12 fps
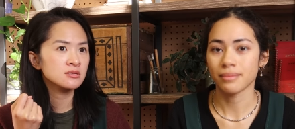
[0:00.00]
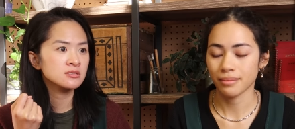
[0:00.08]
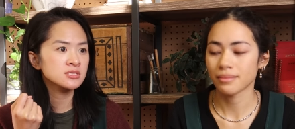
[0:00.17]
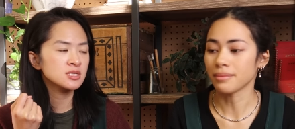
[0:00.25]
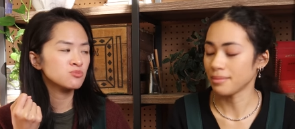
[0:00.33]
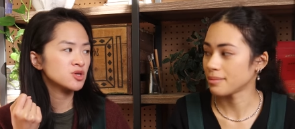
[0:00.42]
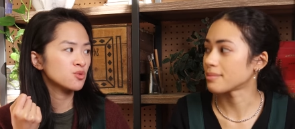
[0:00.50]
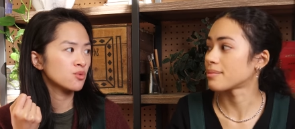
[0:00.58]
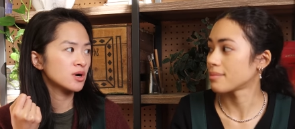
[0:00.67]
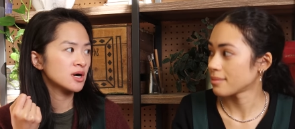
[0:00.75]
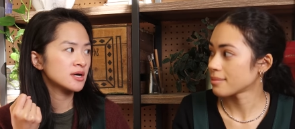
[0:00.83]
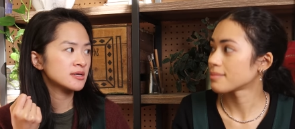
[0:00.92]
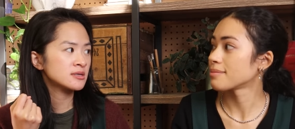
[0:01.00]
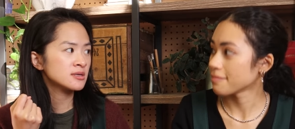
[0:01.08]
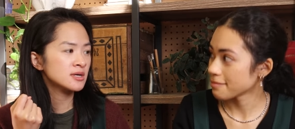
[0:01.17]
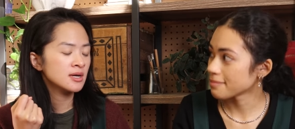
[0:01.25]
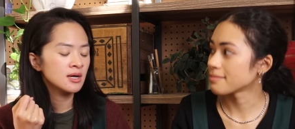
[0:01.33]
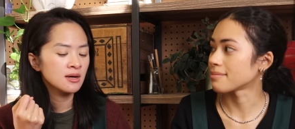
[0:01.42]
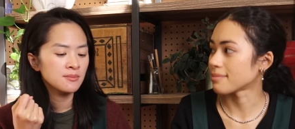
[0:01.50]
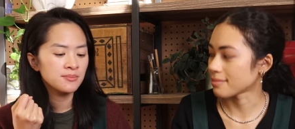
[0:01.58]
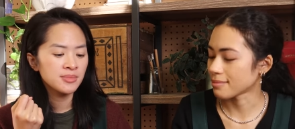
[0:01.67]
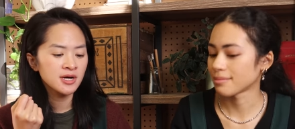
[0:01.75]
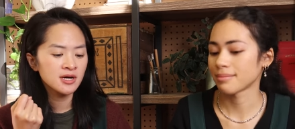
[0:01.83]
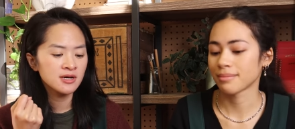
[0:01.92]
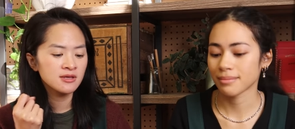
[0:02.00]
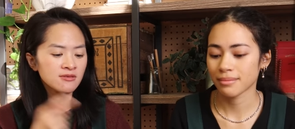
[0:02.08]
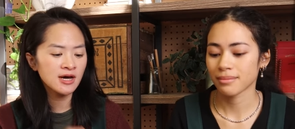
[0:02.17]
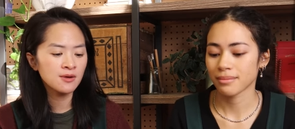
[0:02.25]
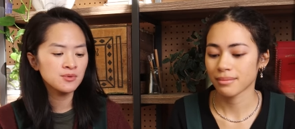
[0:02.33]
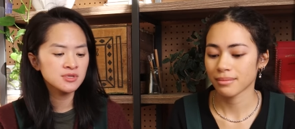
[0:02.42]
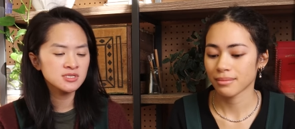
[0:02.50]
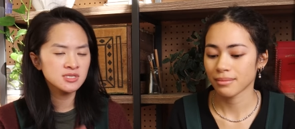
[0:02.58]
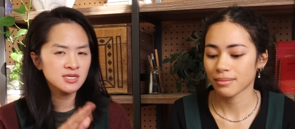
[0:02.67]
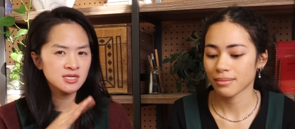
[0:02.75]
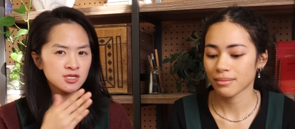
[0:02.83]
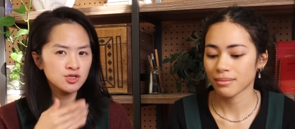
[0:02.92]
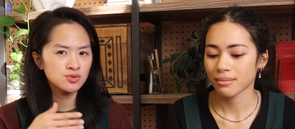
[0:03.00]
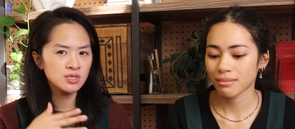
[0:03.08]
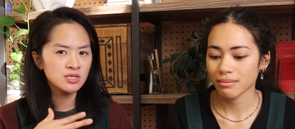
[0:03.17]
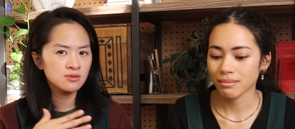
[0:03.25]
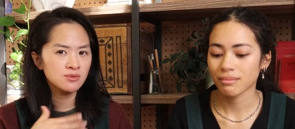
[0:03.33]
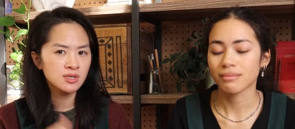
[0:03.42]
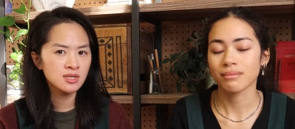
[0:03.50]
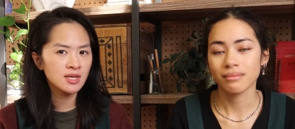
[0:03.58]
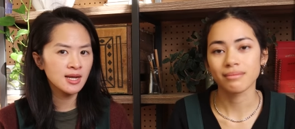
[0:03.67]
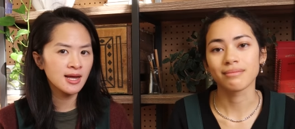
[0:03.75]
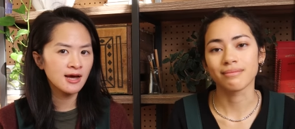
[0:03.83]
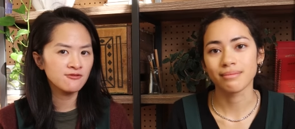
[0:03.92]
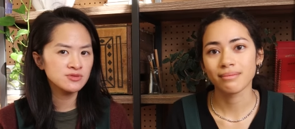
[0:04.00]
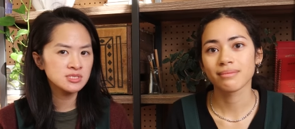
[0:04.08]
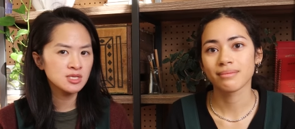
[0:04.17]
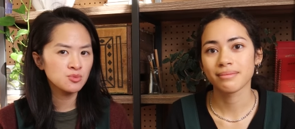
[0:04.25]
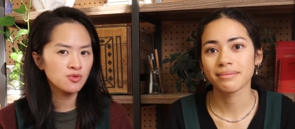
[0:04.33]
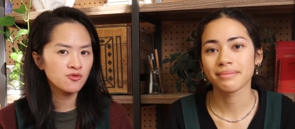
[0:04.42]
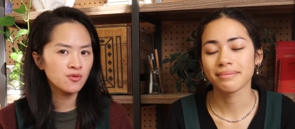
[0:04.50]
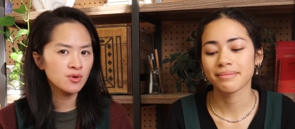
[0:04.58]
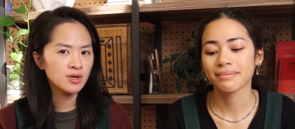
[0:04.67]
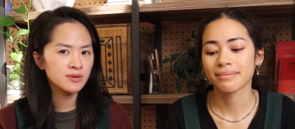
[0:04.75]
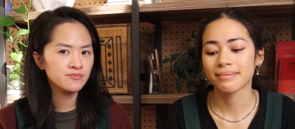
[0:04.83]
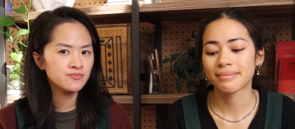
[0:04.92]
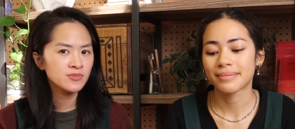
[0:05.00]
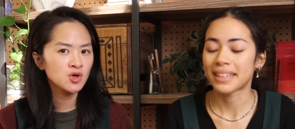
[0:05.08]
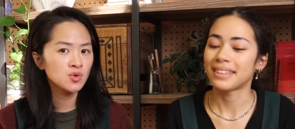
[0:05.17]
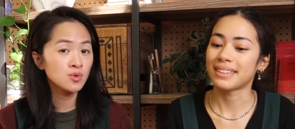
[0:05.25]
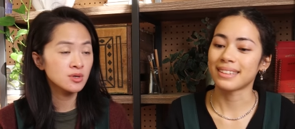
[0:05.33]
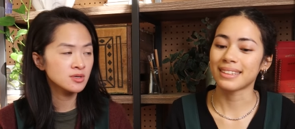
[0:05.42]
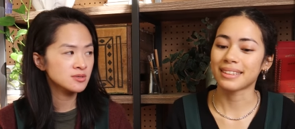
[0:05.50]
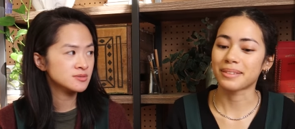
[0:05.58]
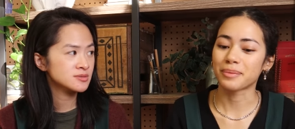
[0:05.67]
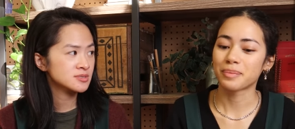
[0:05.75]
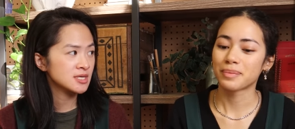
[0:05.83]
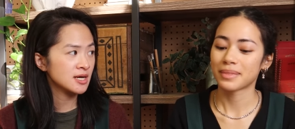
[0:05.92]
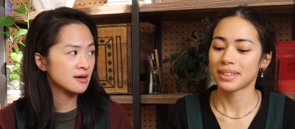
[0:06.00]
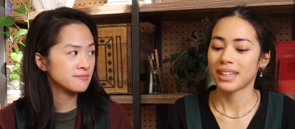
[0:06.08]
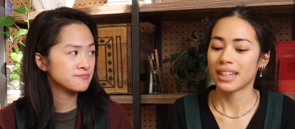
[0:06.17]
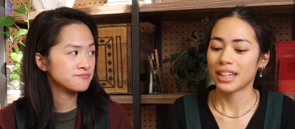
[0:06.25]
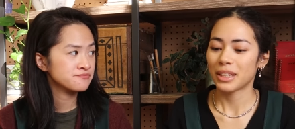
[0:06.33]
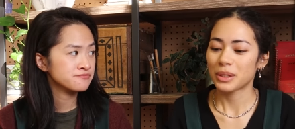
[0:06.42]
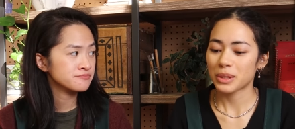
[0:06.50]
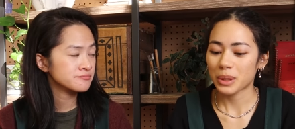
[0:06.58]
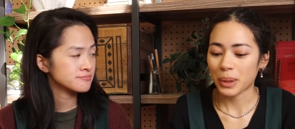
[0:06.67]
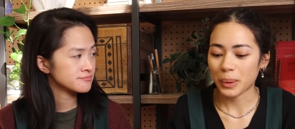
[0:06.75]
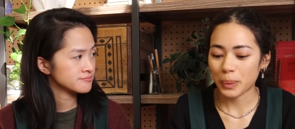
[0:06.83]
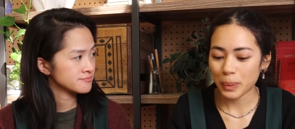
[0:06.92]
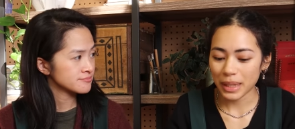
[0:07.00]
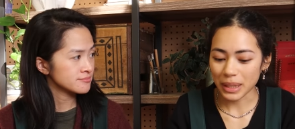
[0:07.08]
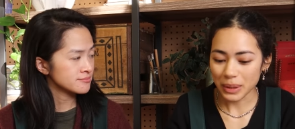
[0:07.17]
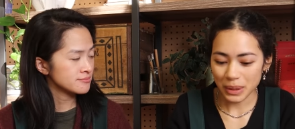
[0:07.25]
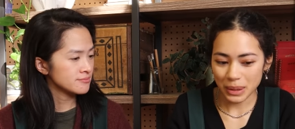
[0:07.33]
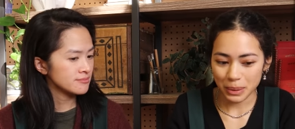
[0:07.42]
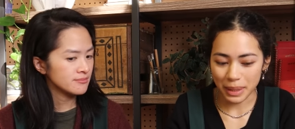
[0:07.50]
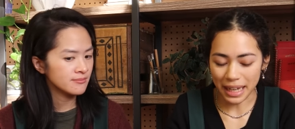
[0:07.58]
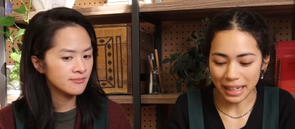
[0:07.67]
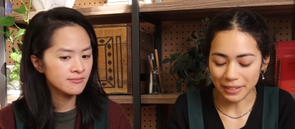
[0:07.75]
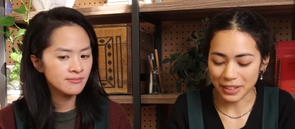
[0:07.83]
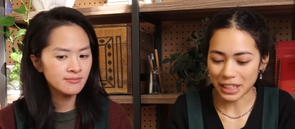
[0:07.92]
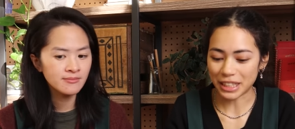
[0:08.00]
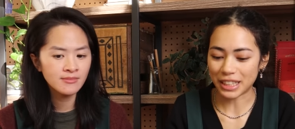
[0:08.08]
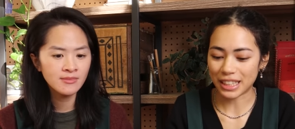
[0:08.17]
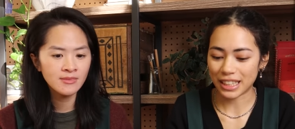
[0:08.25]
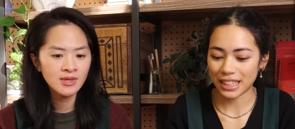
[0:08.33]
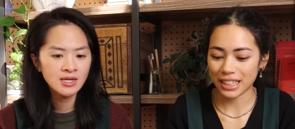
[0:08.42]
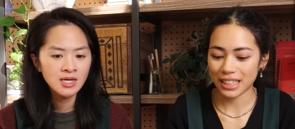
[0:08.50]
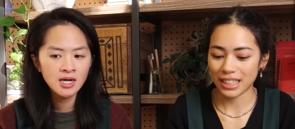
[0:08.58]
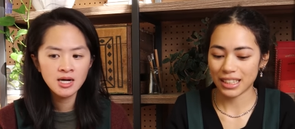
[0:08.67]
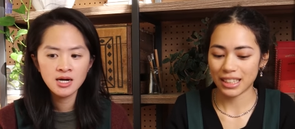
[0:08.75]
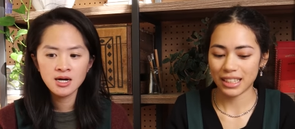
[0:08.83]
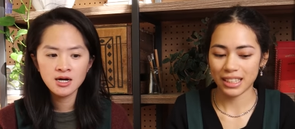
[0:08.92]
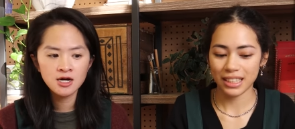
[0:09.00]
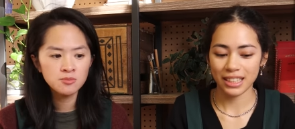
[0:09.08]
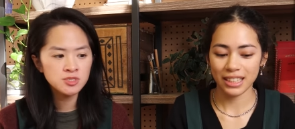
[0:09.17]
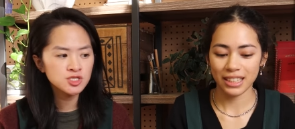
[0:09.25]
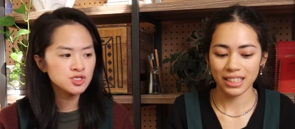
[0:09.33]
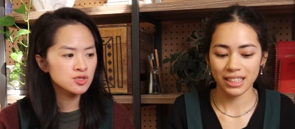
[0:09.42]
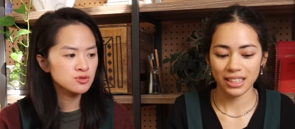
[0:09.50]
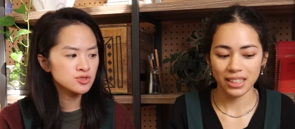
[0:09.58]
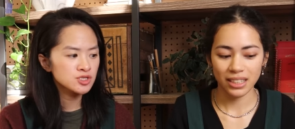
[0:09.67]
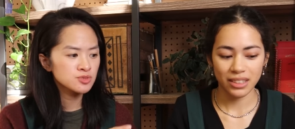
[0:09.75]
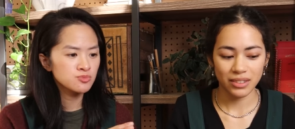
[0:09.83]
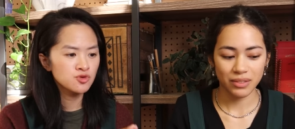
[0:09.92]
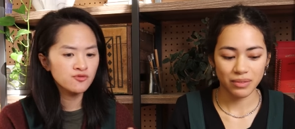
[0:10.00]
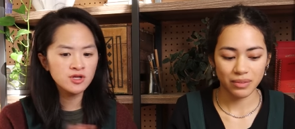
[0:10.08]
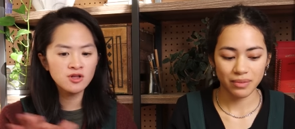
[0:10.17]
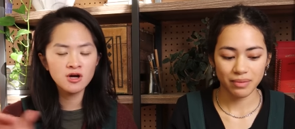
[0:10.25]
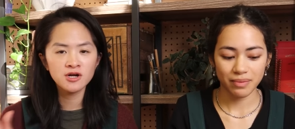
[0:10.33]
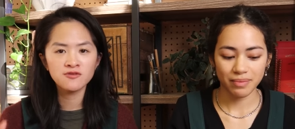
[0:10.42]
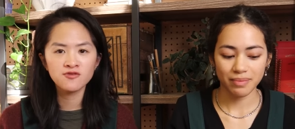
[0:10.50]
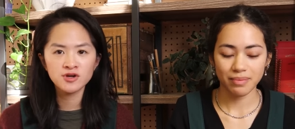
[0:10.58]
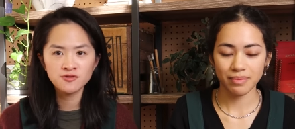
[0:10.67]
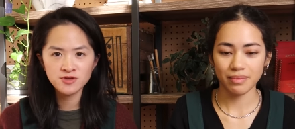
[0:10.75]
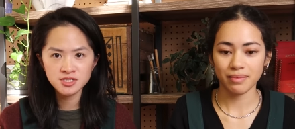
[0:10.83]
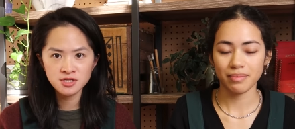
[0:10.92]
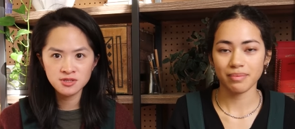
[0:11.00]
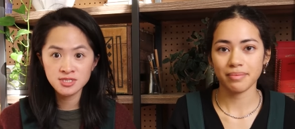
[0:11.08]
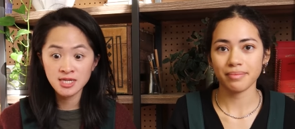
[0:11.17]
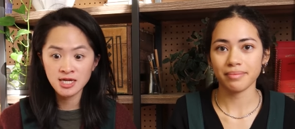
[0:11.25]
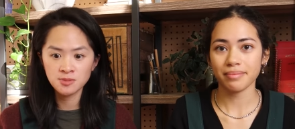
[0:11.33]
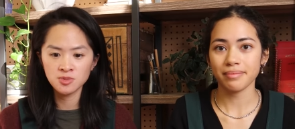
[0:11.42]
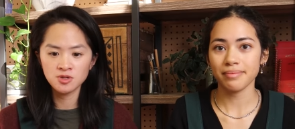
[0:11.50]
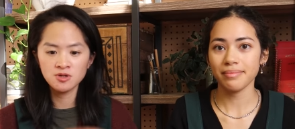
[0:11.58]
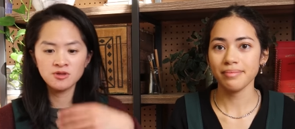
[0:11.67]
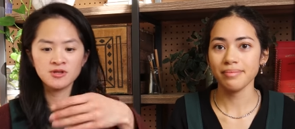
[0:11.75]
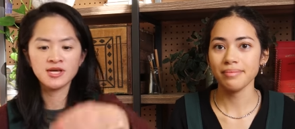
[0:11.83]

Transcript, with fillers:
Speaker 1: the CP1. Mm-hmm. mm-hmm. But that one is like a unique one that I haven't seen before. Cool.
Speaker 2: Yeah. yeah. So what else do we have here?
Speaker 1: Um, so just moving along in front of us on the table, the